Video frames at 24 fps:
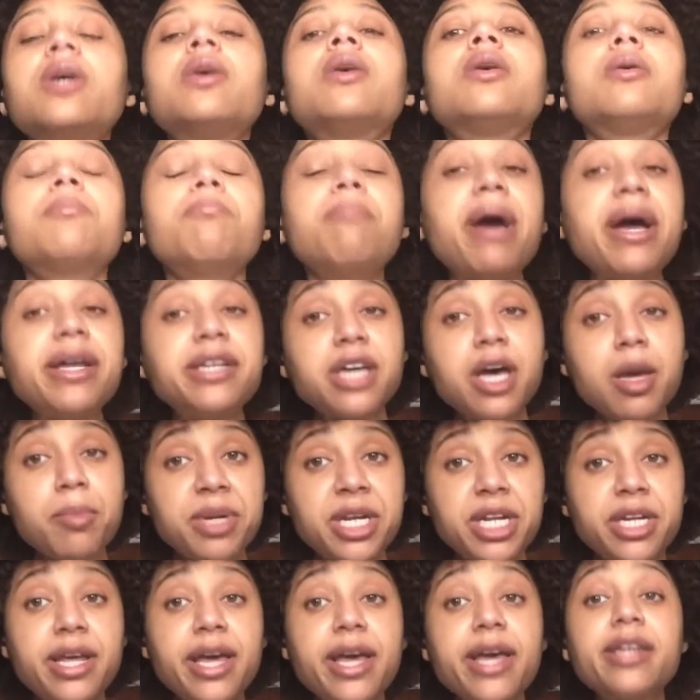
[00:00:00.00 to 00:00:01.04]
My dominant
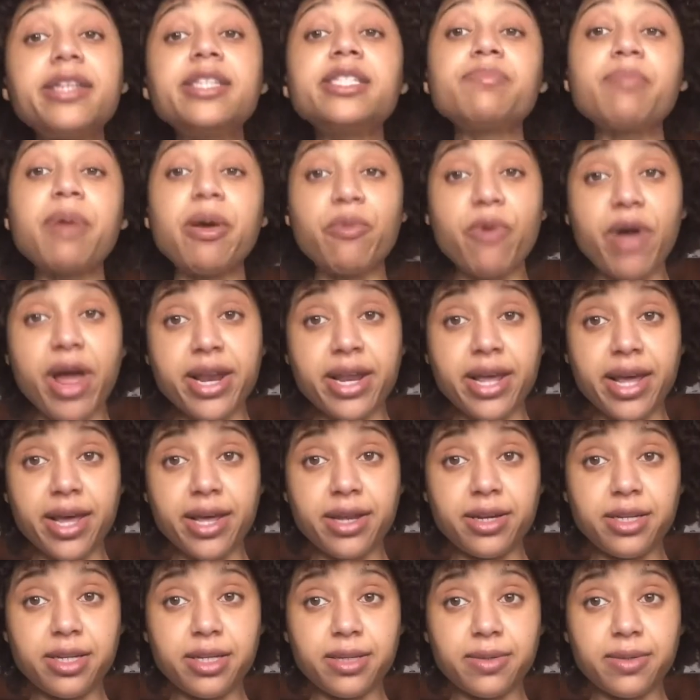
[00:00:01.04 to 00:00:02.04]
hand is my right hand.